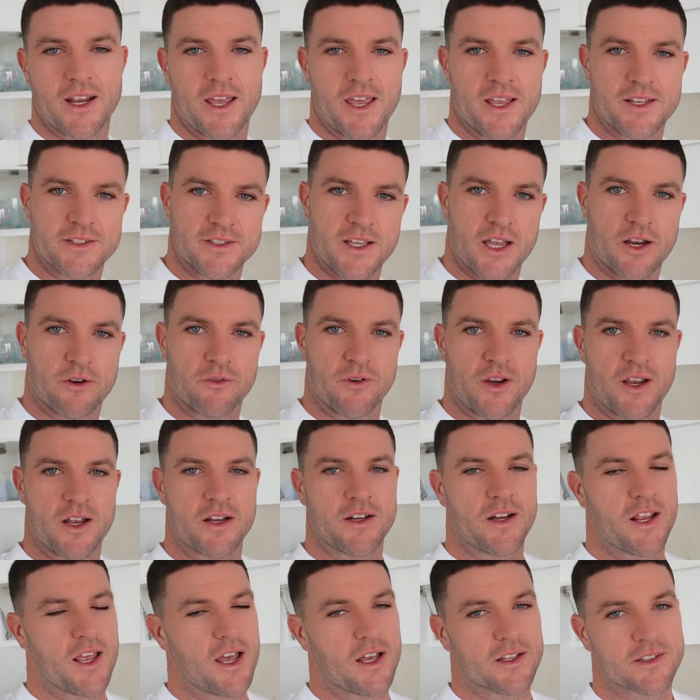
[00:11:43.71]
Anzac
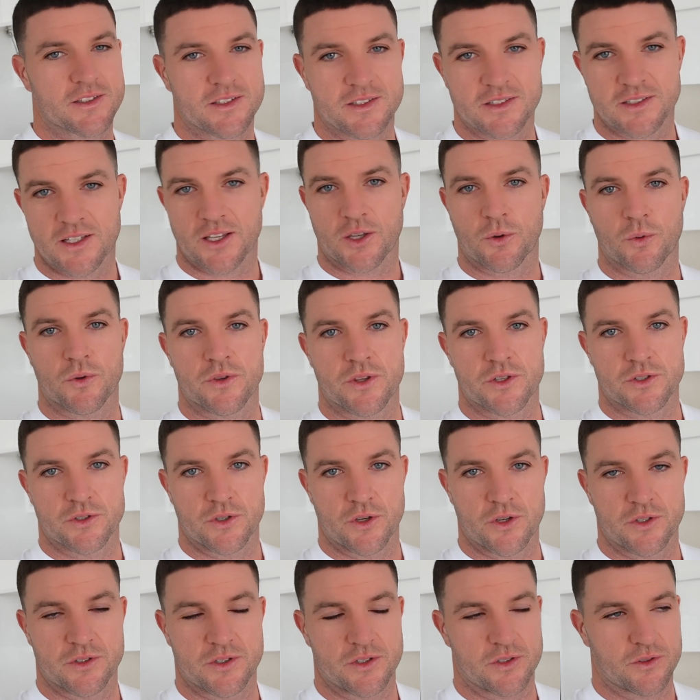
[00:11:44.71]
Round. How sick were the
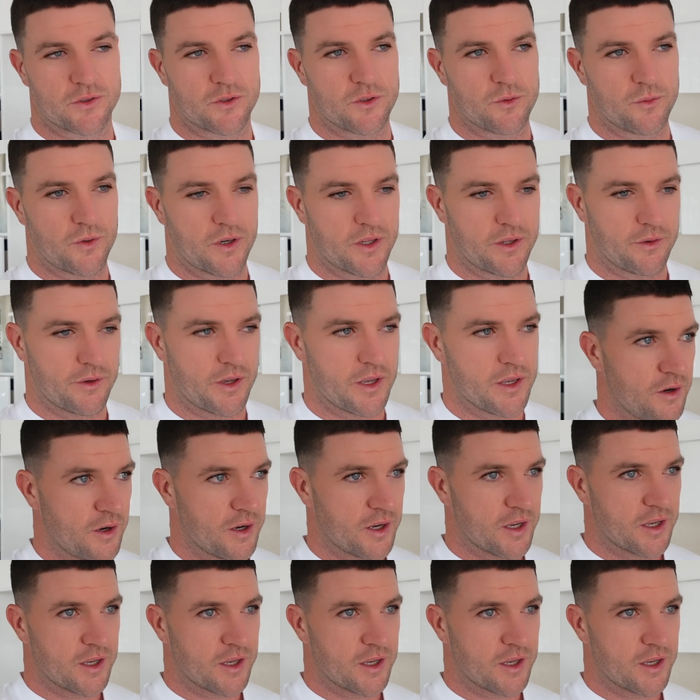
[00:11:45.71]
jerseys too, by the way?